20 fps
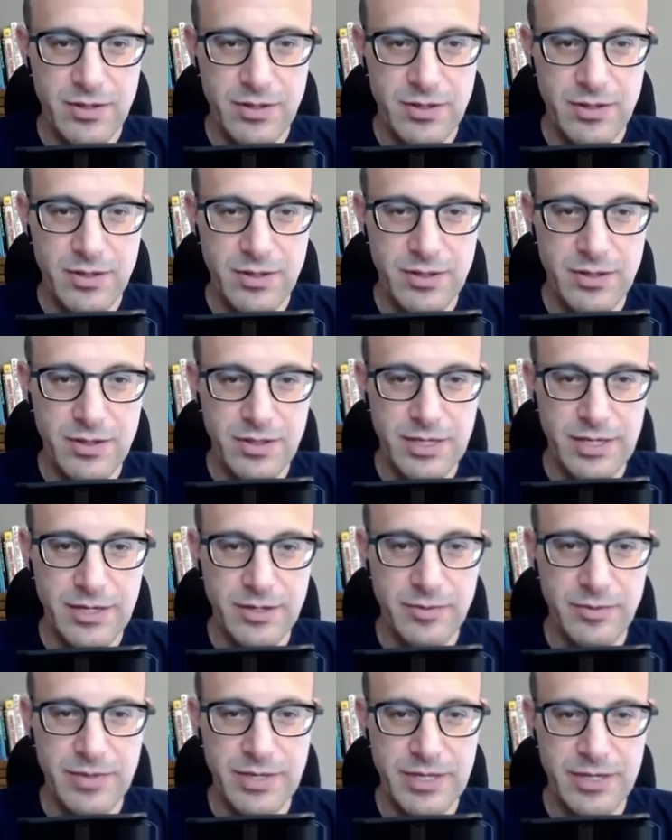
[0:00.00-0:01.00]

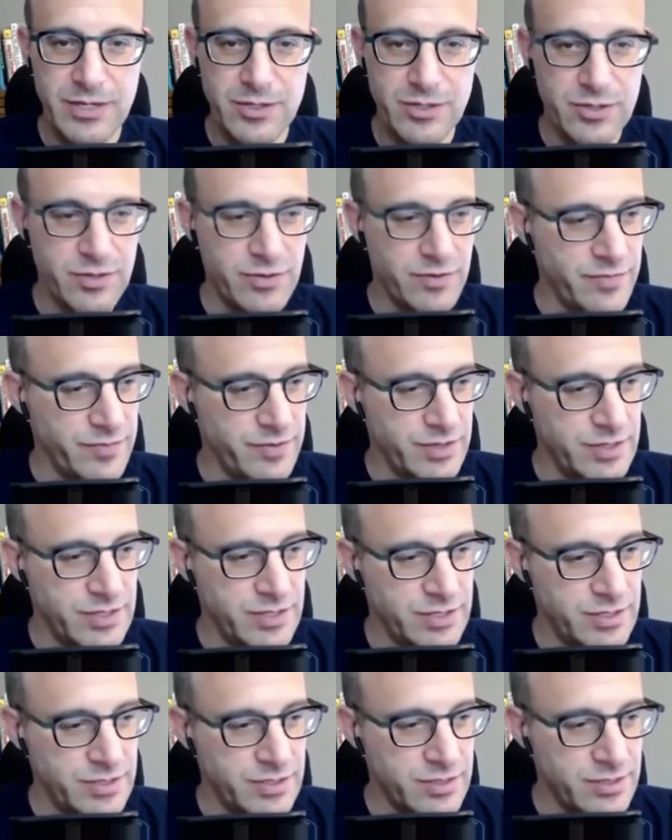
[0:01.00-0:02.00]
layout manager for
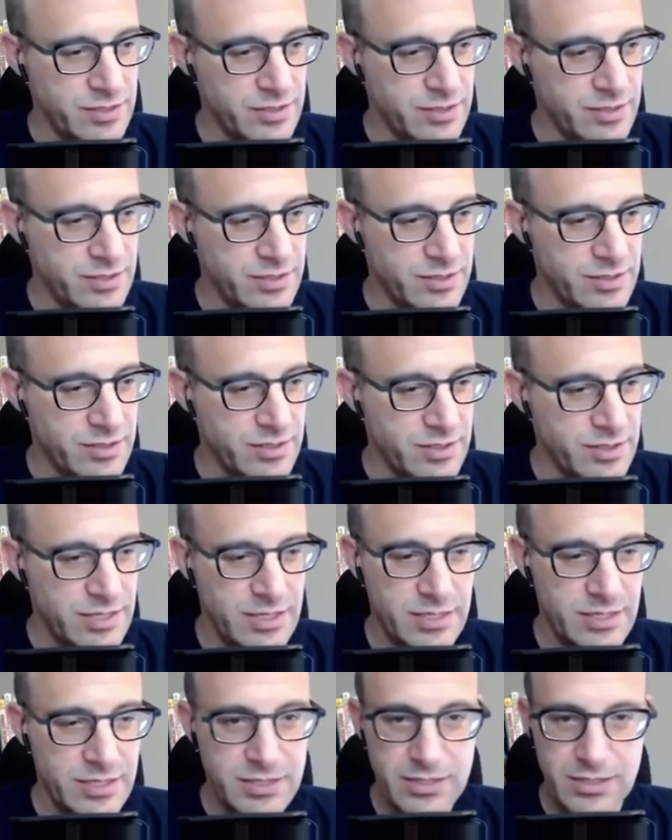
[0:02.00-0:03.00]
this uh,
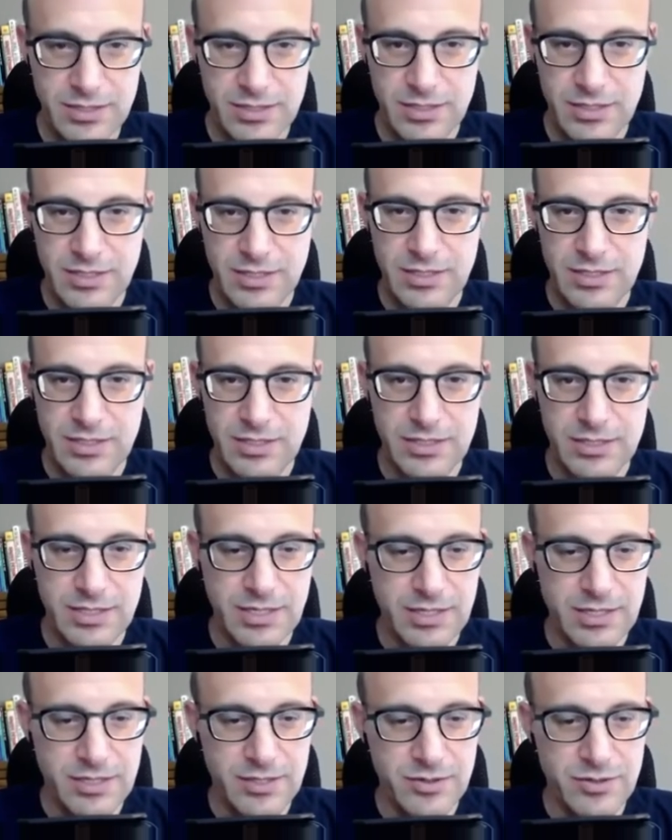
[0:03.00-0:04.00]
case,
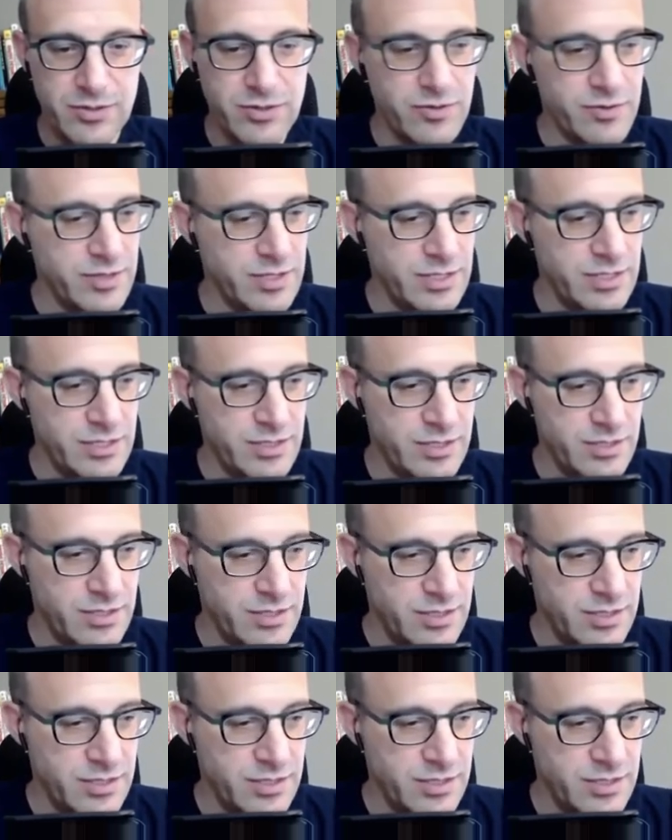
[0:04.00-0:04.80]
staggered grid.